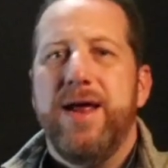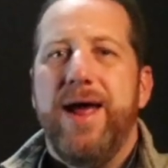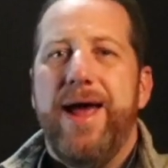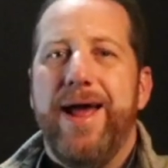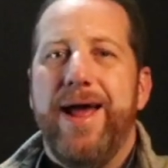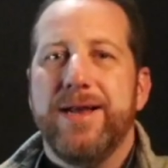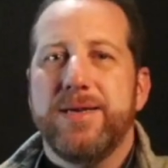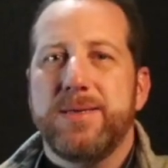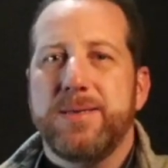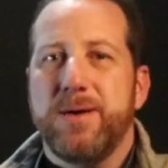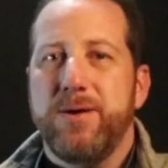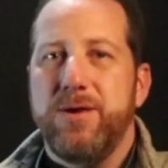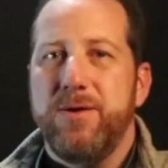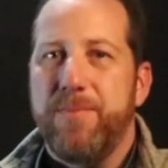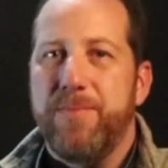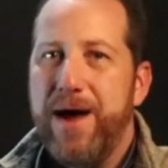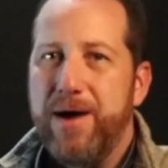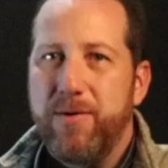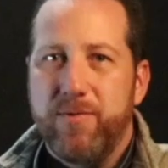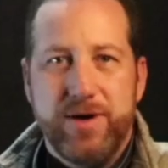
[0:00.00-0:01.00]
And so you
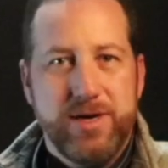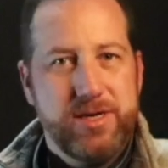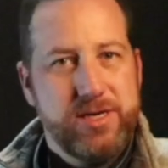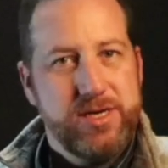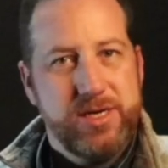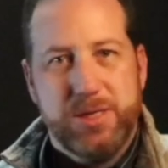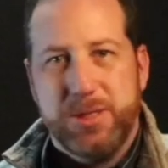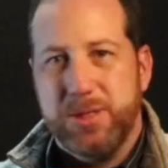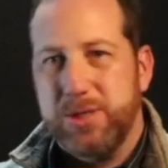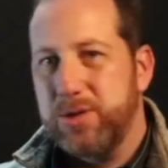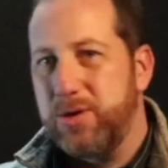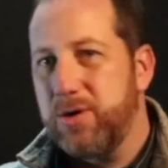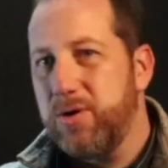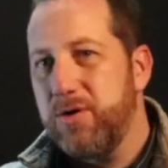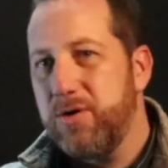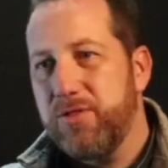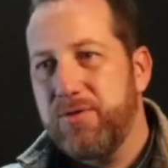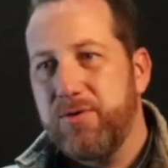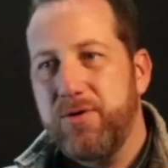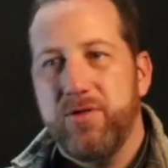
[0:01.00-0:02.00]
might want to just
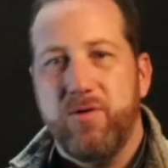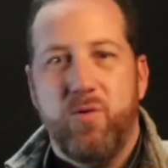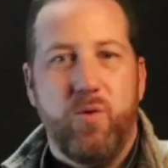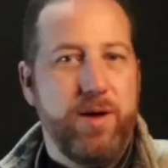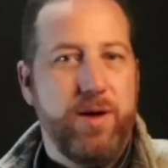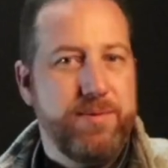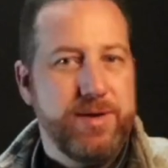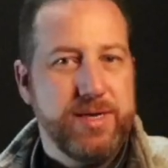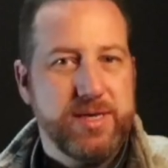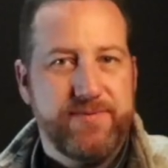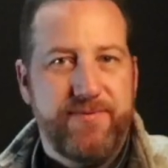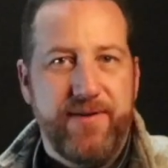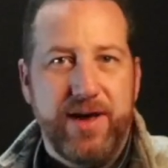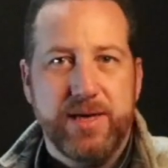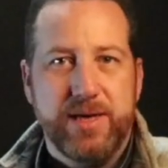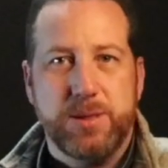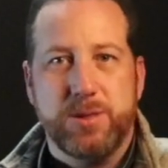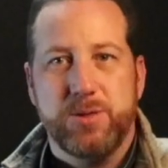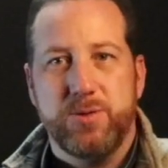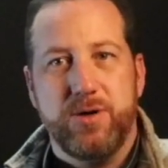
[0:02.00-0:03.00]
stroll through the women's
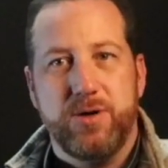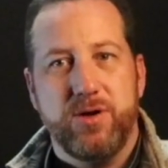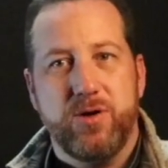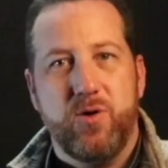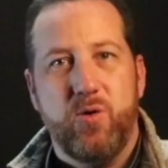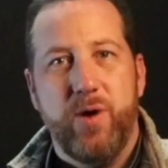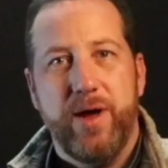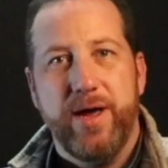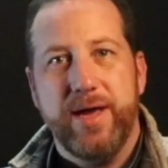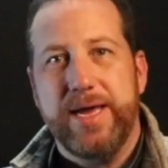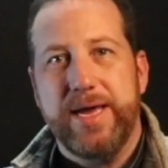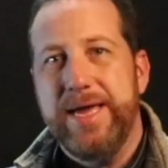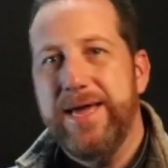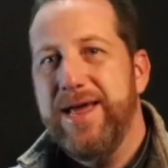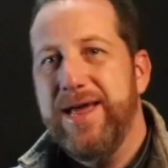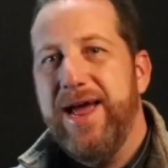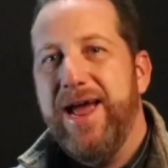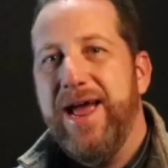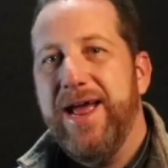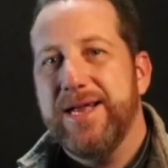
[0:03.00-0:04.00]
vests real quick
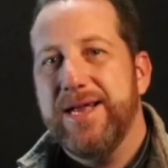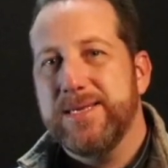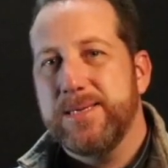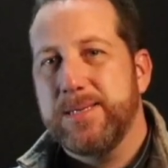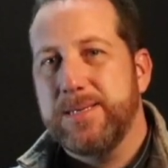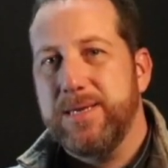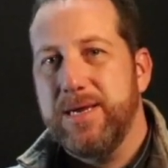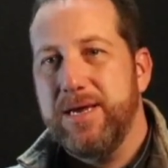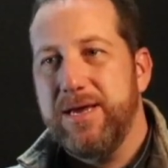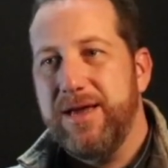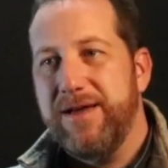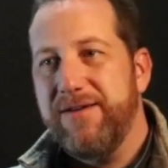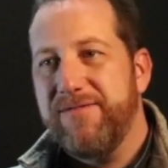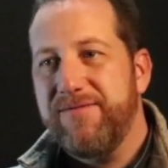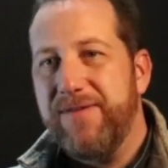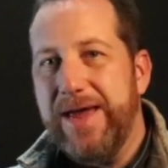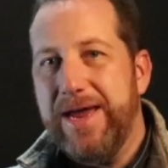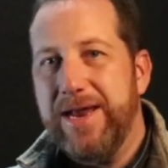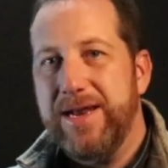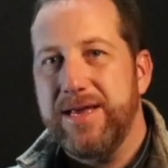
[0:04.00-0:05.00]
and see if
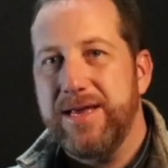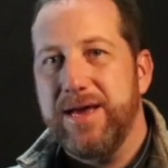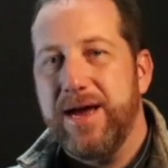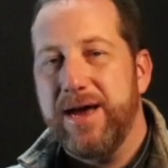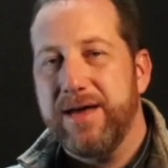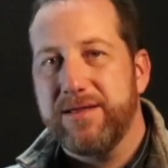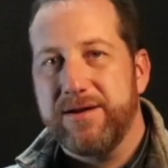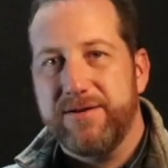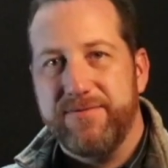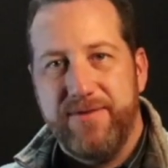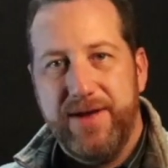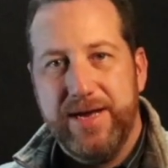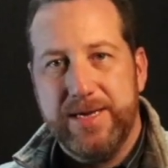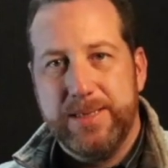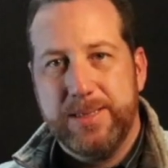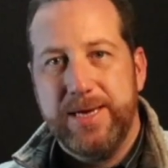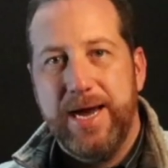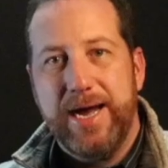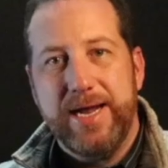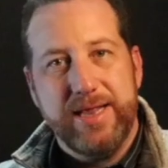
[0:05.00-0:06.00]
any other
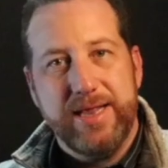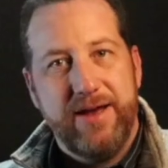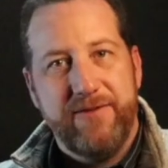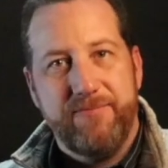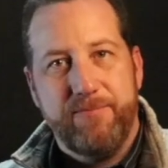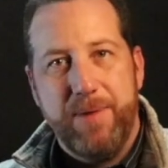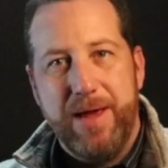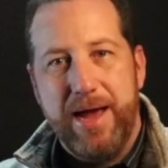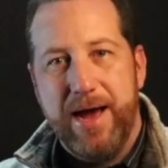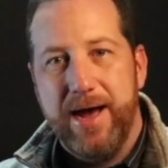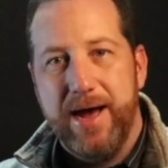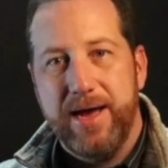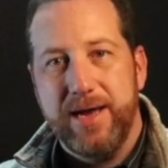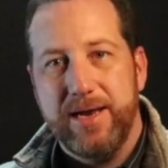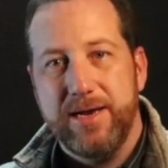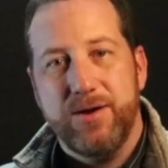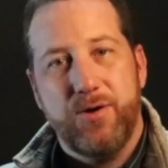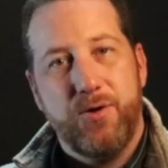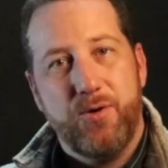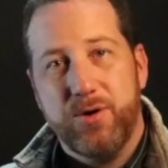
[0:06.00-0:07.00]
vests got left
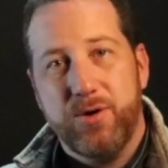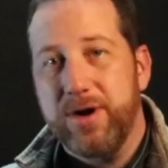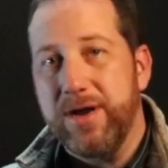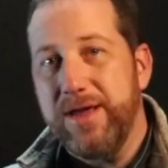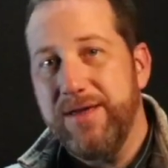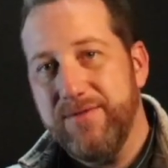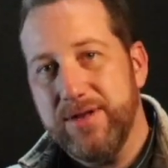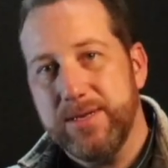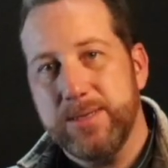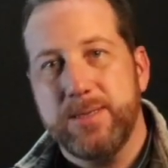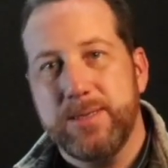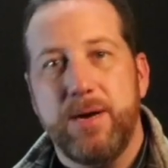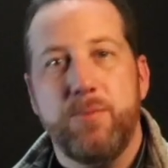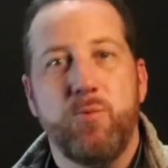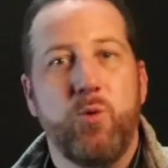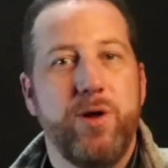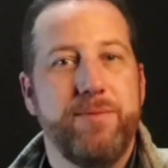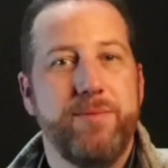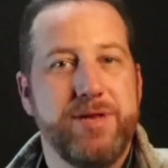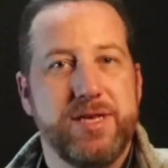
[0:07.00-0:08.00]
behind, or even some
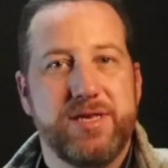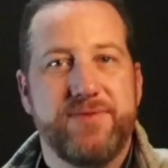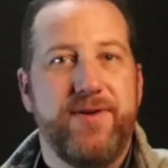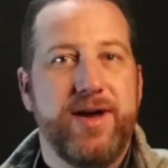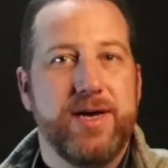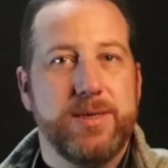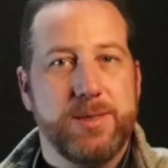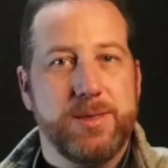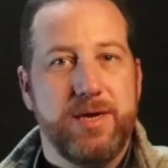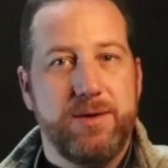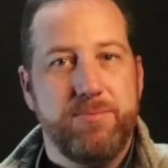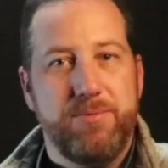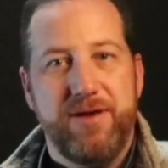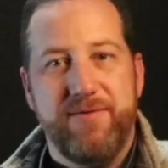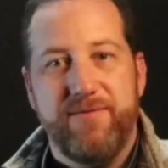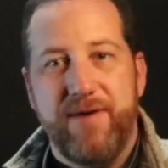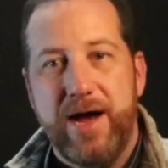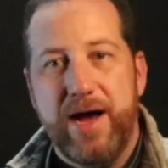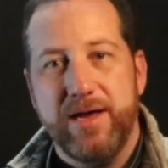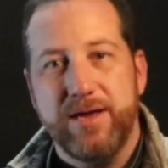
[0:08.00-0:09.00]
women's vests can be
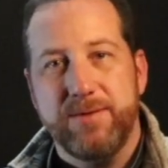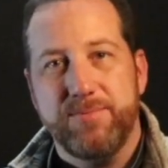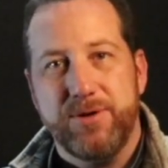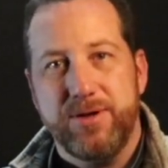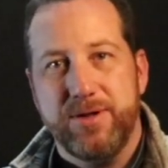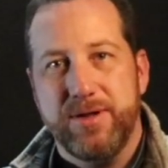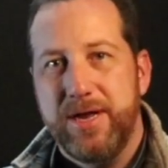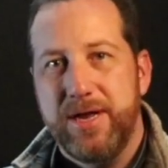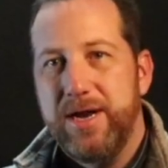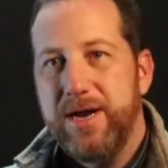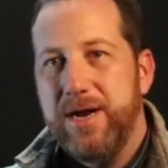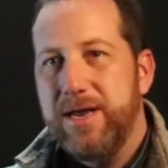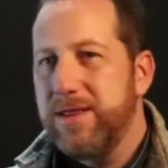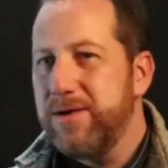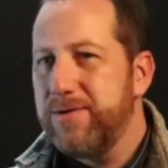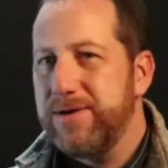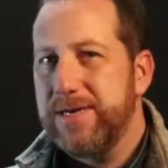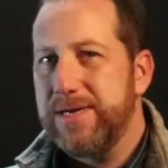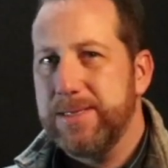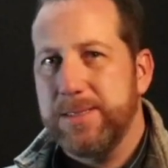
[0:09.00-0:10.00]
valuable,
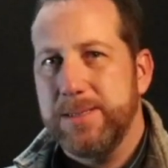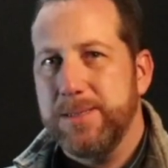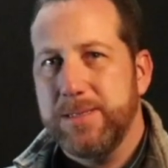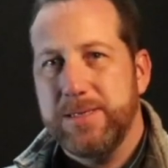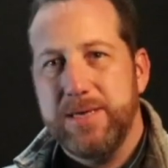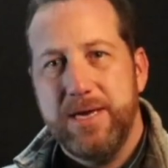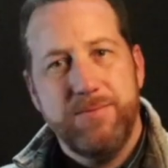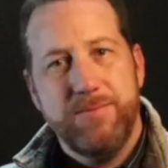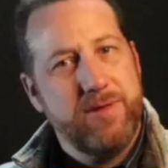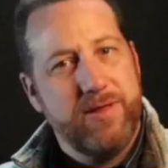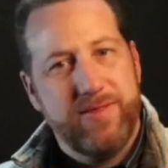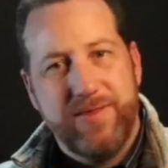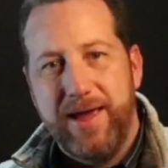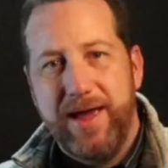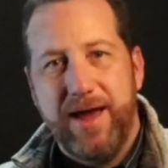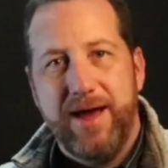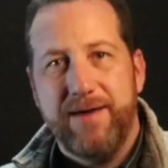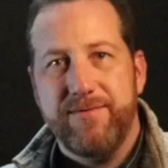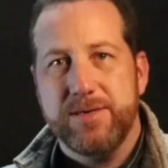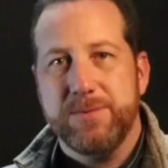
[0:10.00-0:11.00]
though it doesn't seem that they
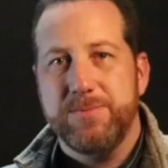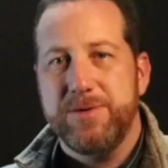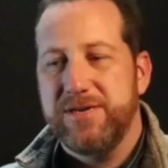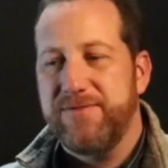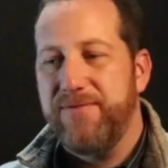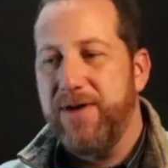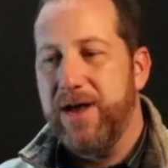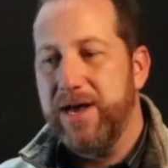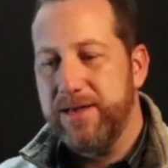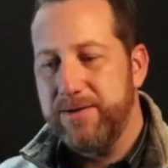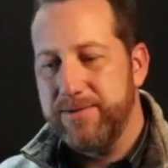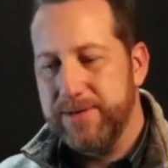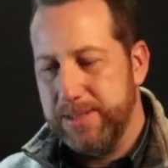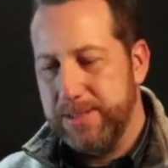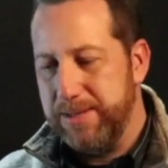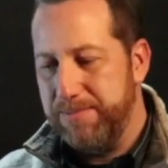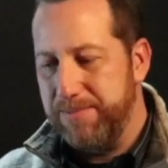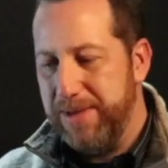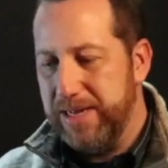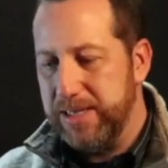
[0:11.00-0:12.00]
have as much value as
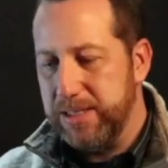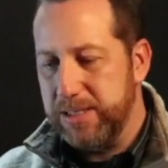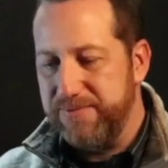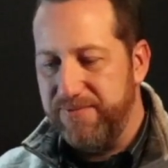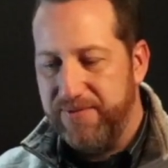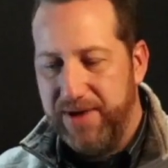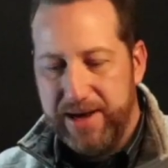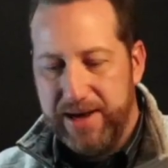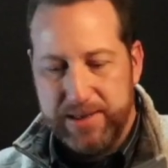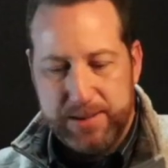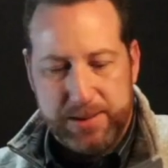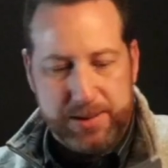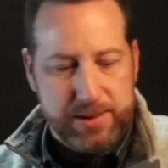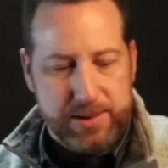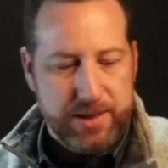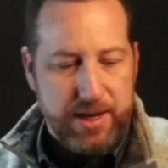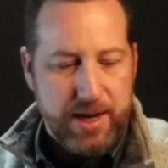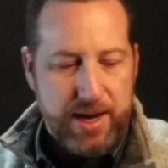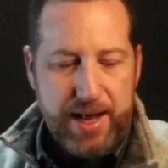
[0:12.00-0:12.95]
the men's vests.